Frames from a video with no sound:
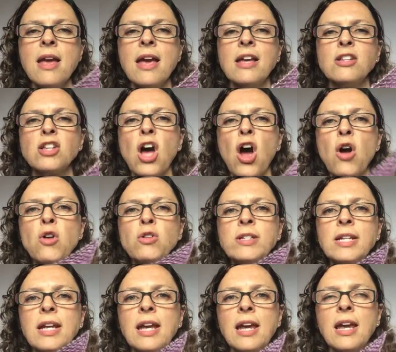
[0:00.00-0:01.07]
It's
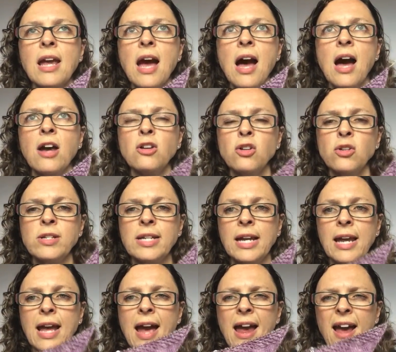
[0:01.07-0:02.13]
Otruta,
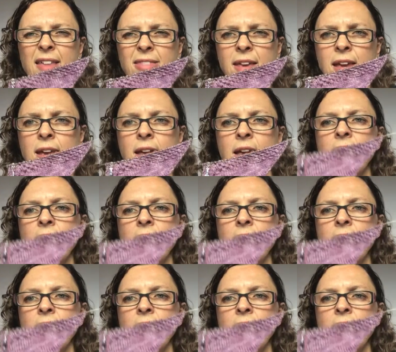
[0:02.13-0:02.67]
I think.